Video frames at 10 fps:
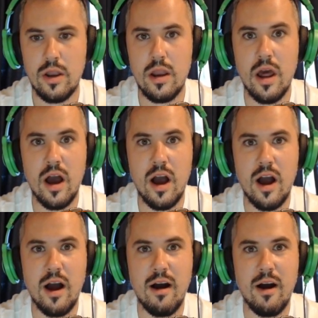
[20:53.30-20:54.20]

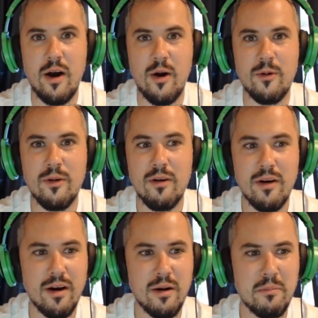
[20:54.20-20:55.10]
No!
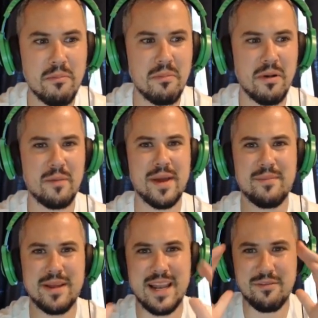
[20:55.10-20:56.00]
My
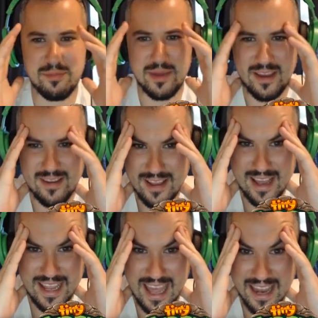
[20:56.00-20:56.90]
baby left me
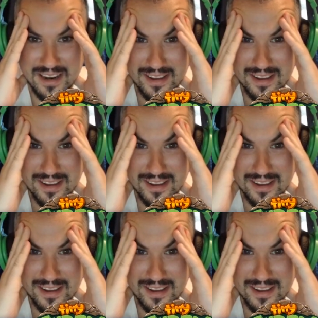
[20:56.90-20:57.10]
again.